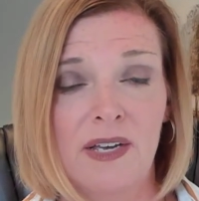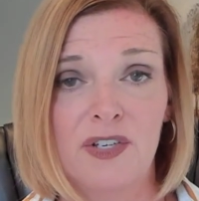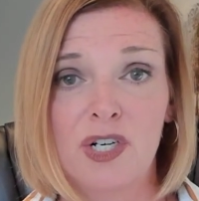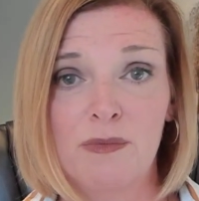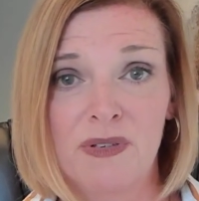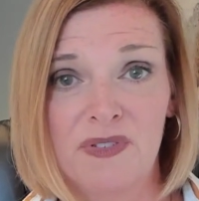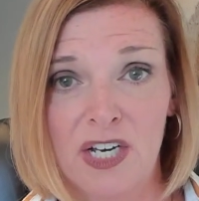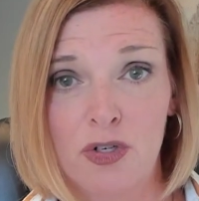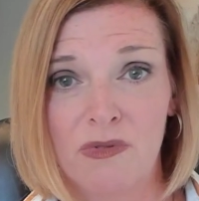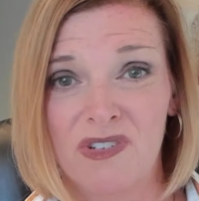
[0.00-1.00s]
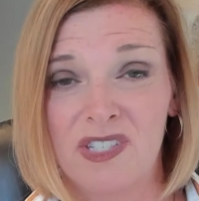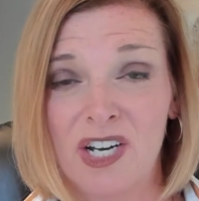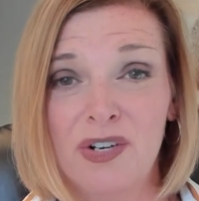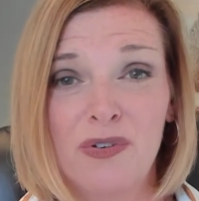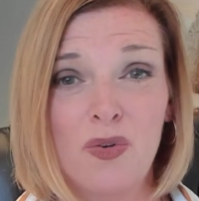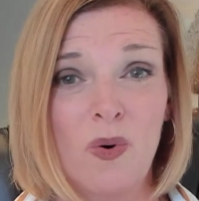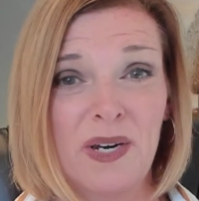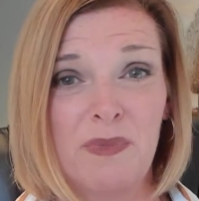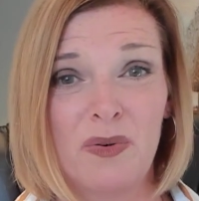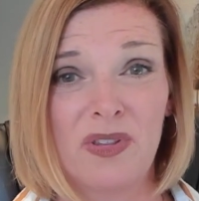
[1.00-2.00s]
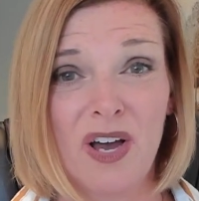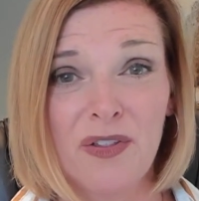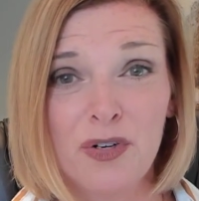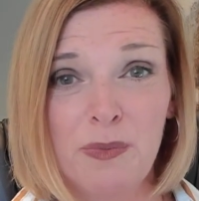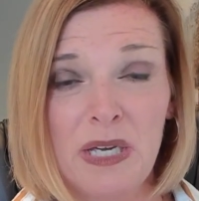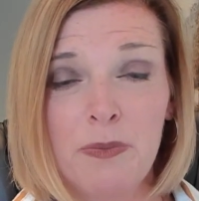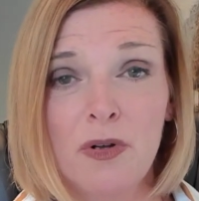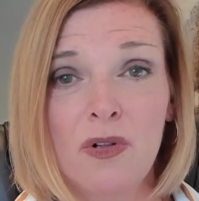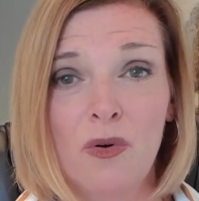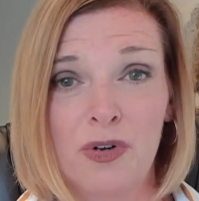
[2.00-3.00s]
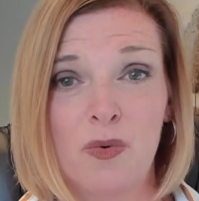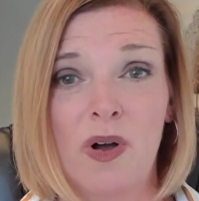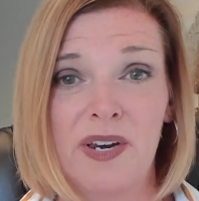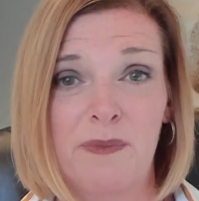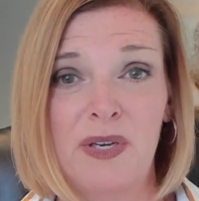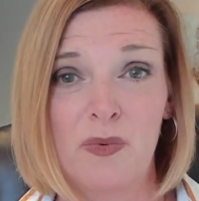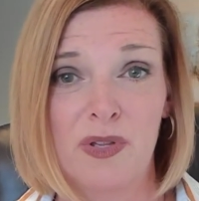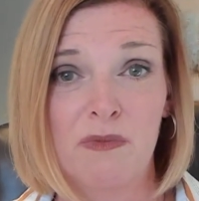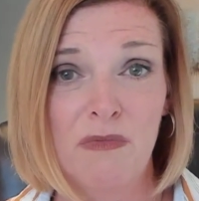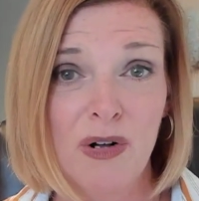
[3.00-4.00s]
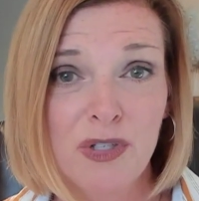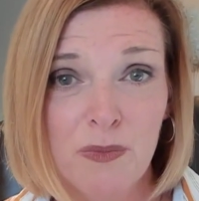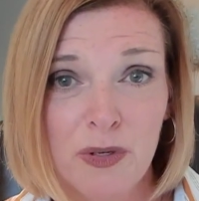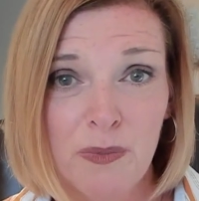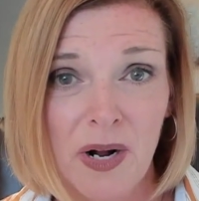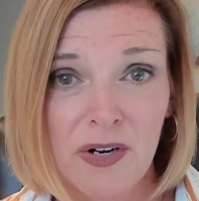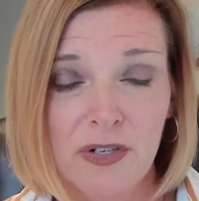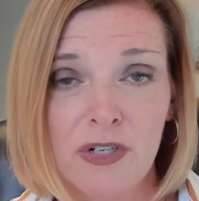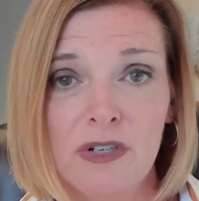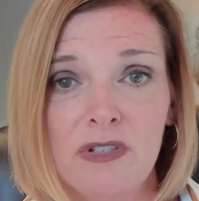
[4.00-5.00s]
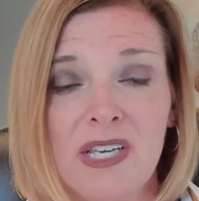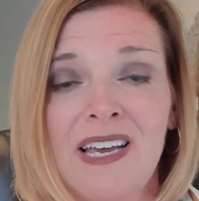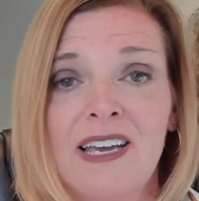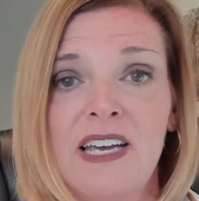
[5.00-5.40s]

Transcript: In terms of sexual desire, you want to be with other people or you want to be with multiple partners.